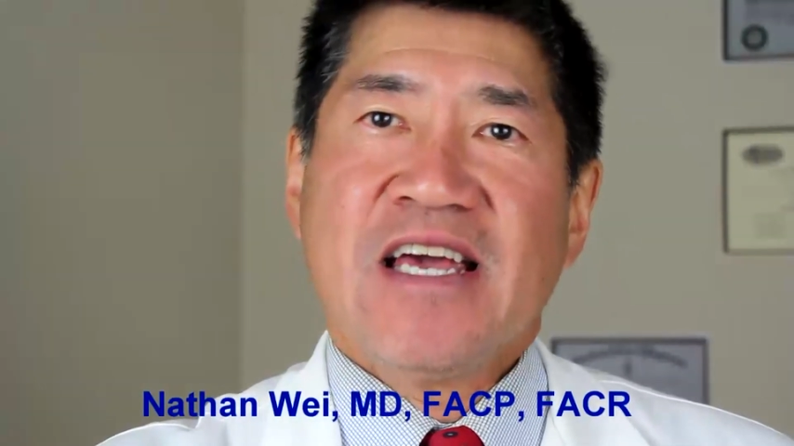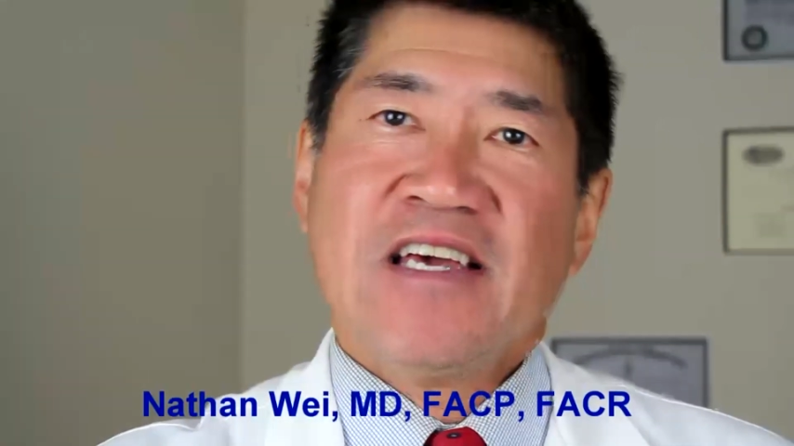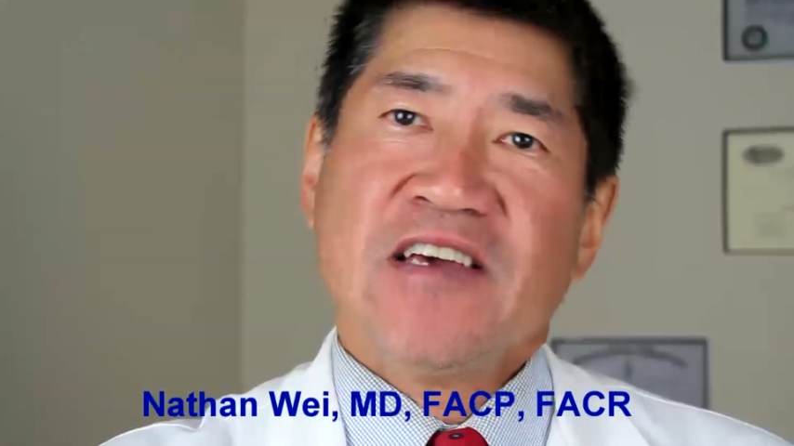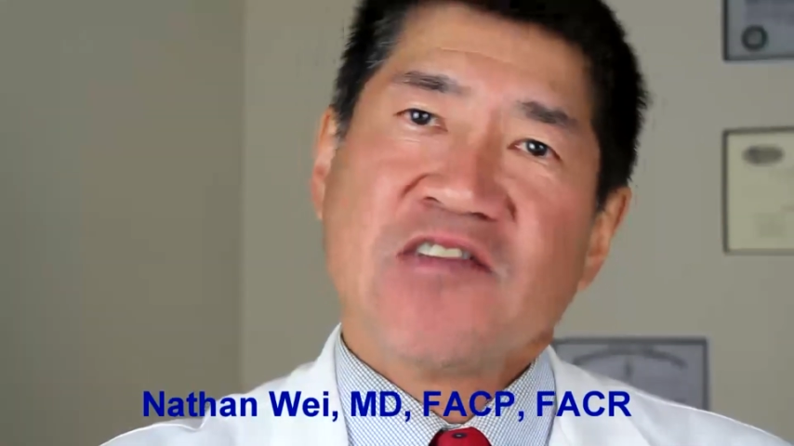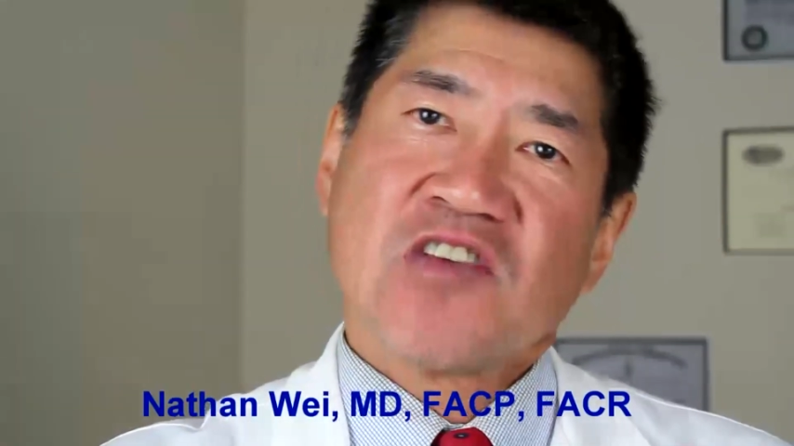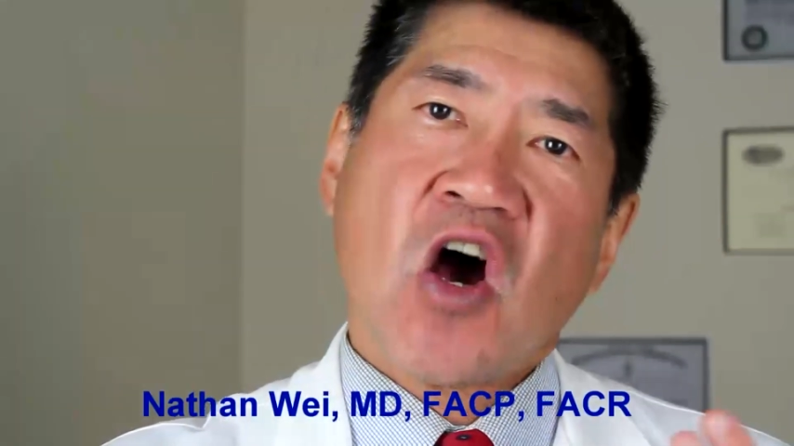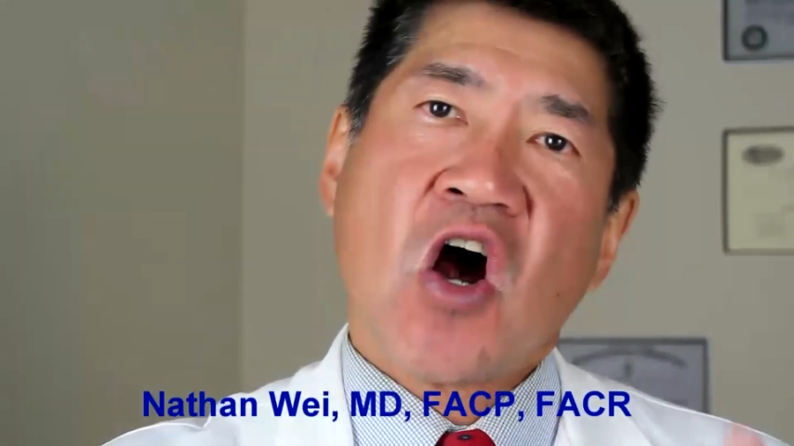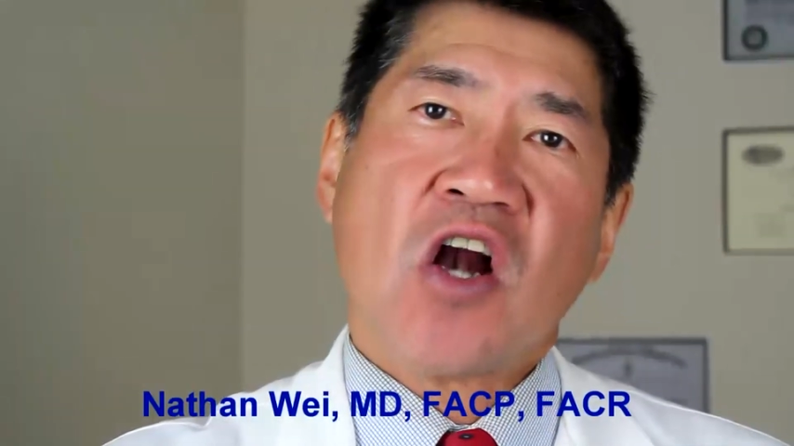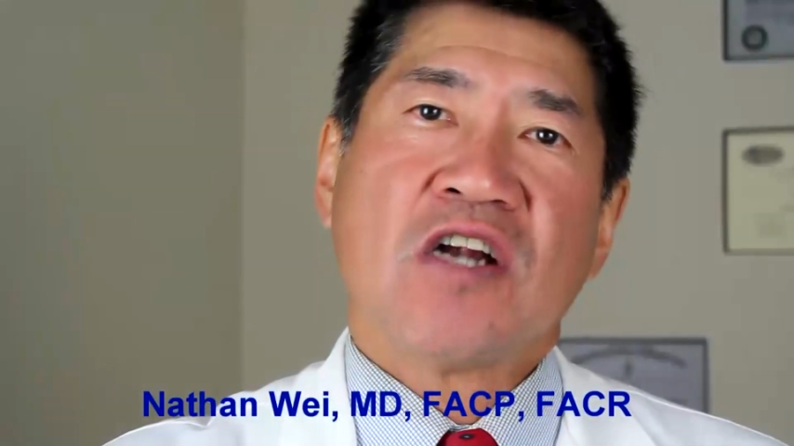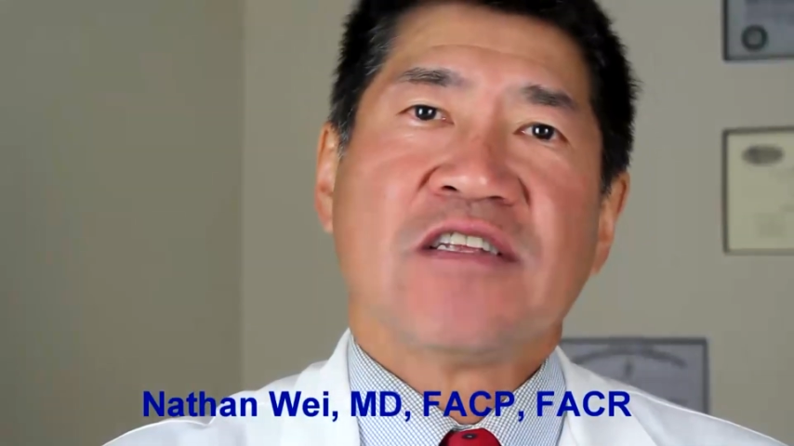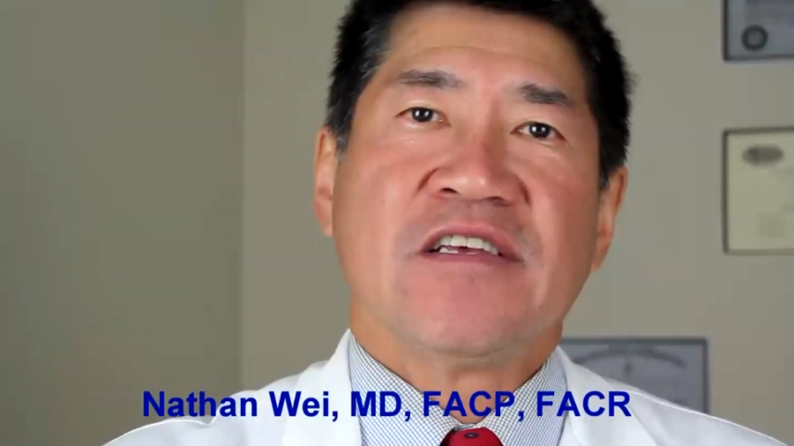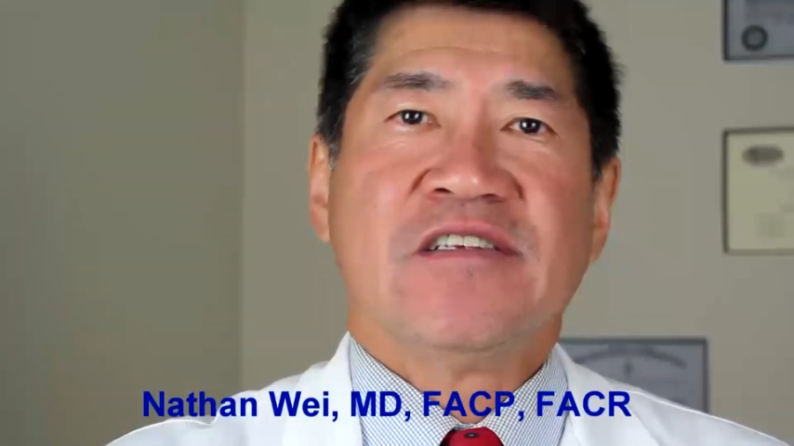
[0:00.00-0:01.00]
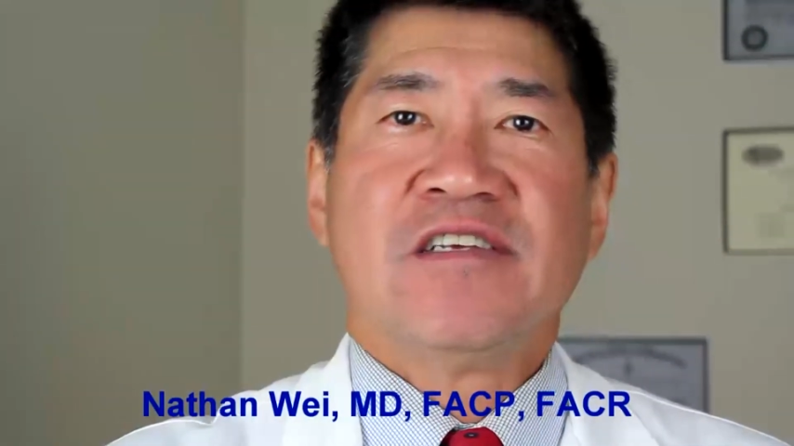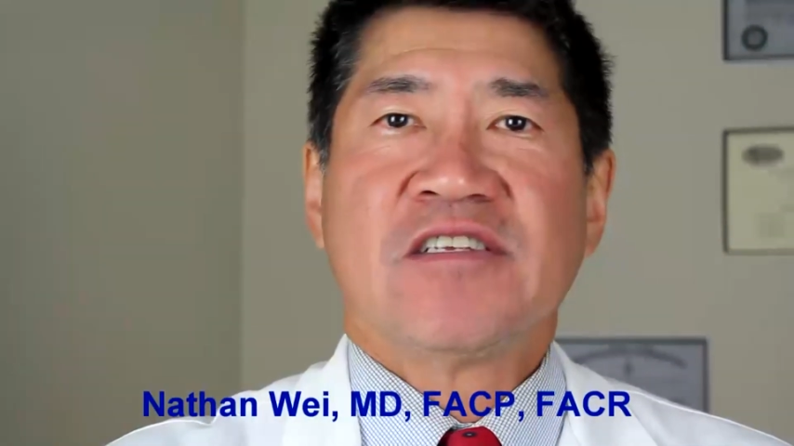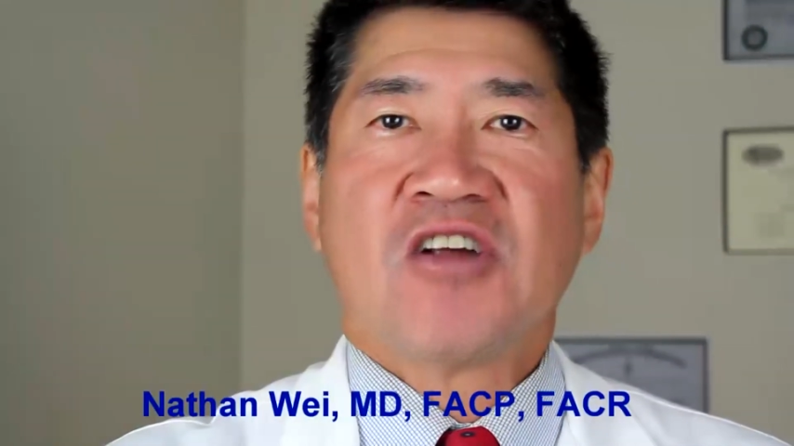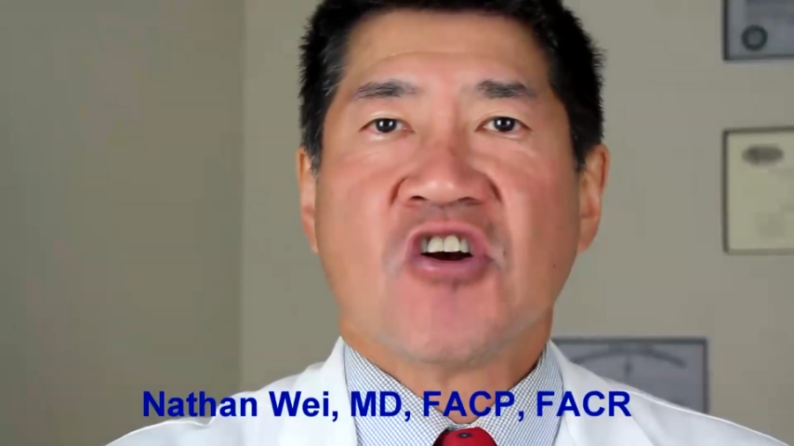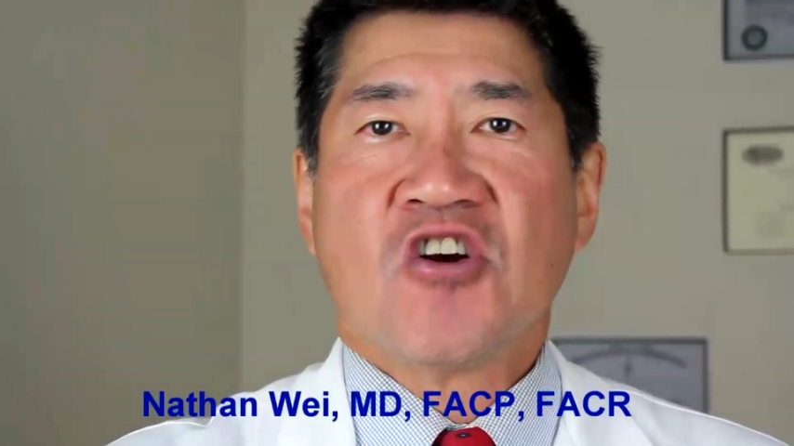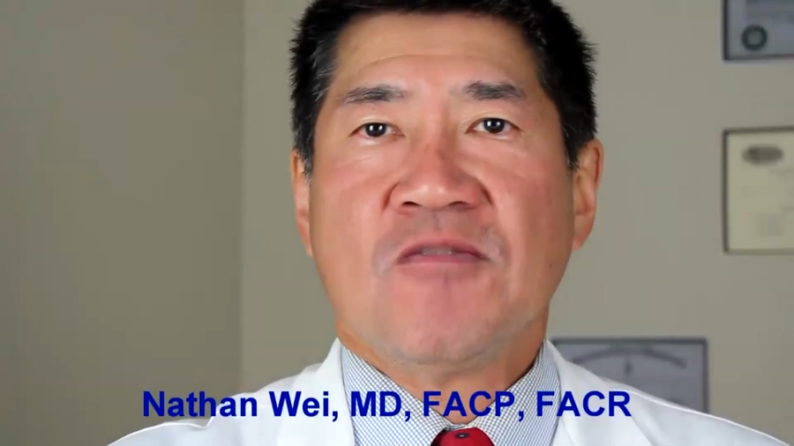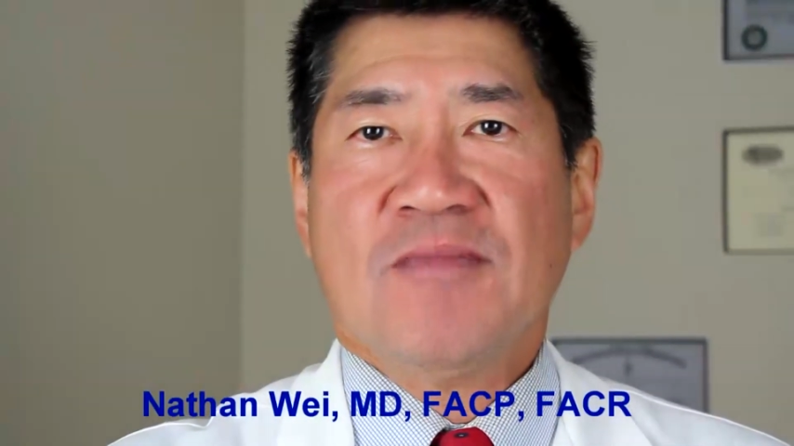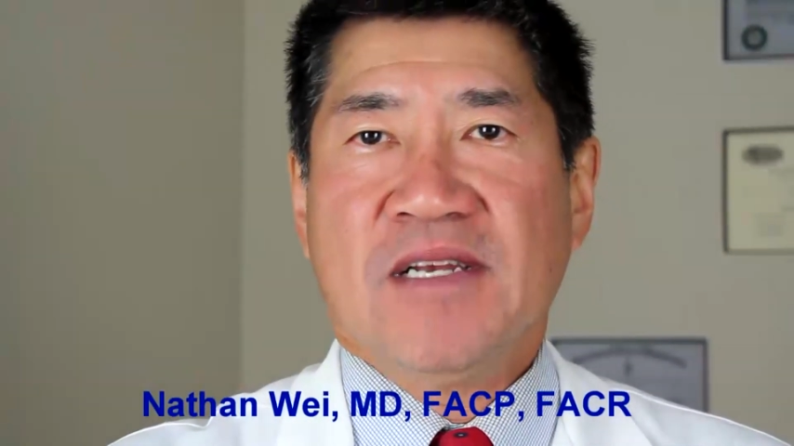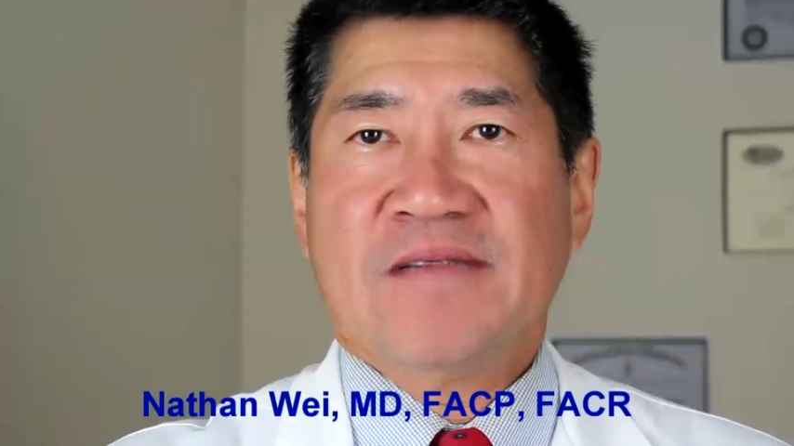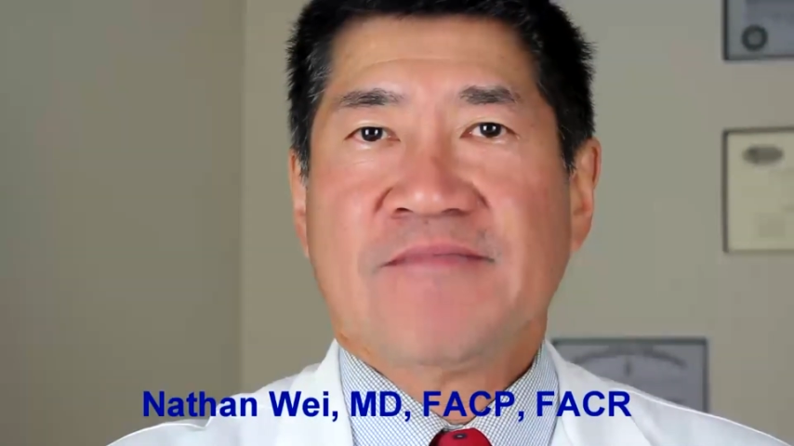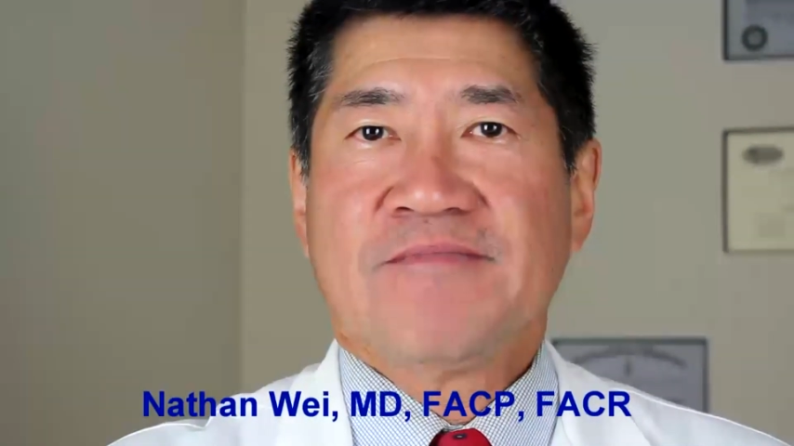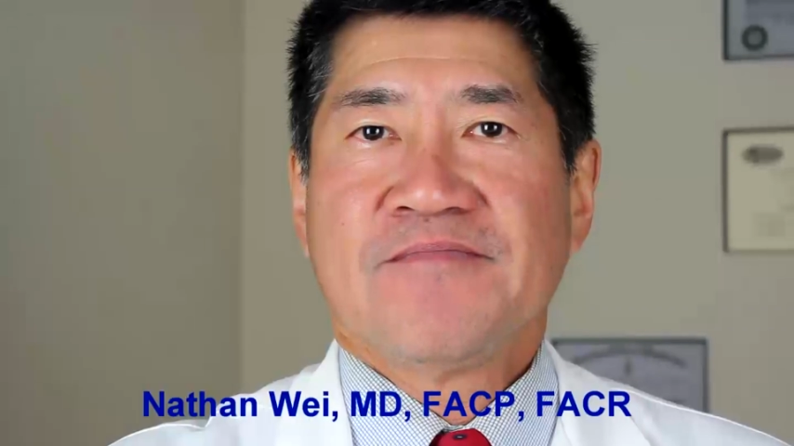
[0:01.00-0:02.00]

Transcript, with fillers: is hard to determine.